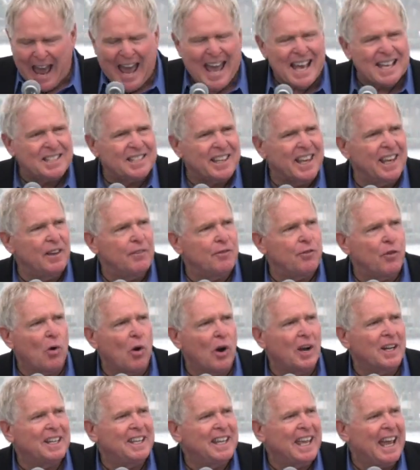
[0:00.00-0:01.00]
Asking
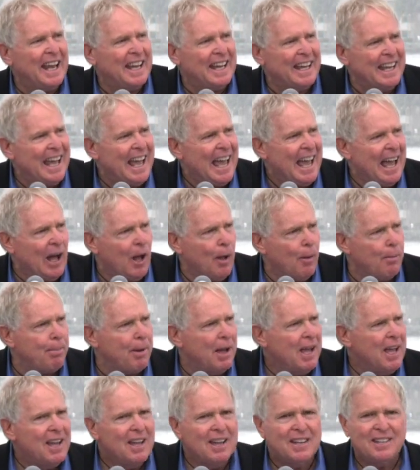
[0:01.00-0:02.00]
for and getting help
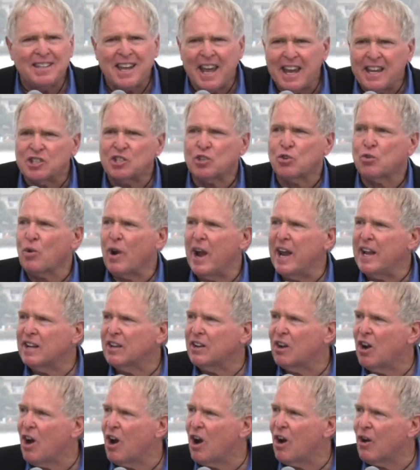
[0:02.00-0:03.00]
takes
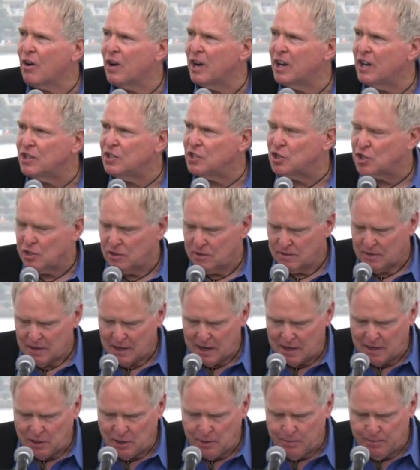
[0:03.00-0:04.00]
great courage
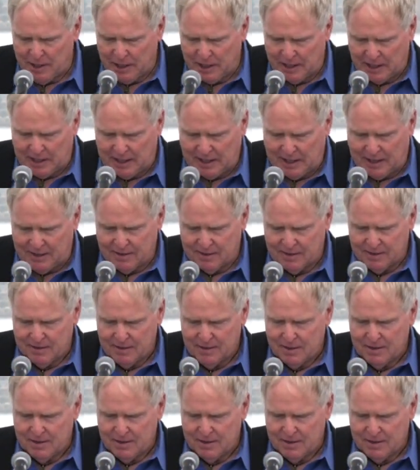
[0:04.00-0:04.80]
and humility.